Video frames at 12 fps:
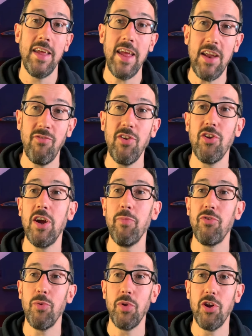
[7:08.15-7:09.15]
every time
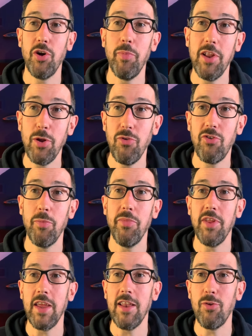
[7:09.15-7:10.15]
someone uploads
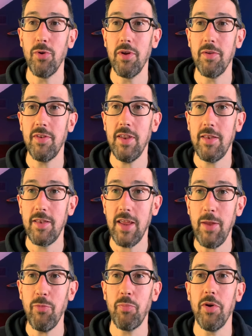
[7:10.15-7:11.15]
something into a
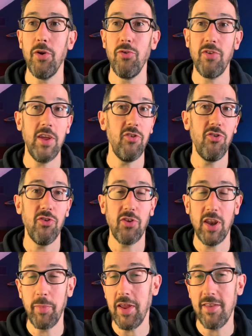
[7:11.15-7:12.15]
Teams post, it's just going
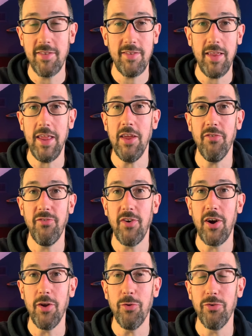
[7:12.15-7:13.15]
to be a sea of
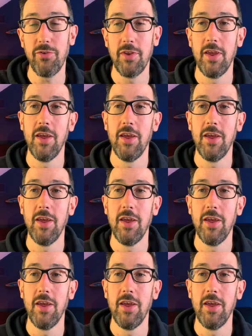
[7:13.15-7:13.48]
files.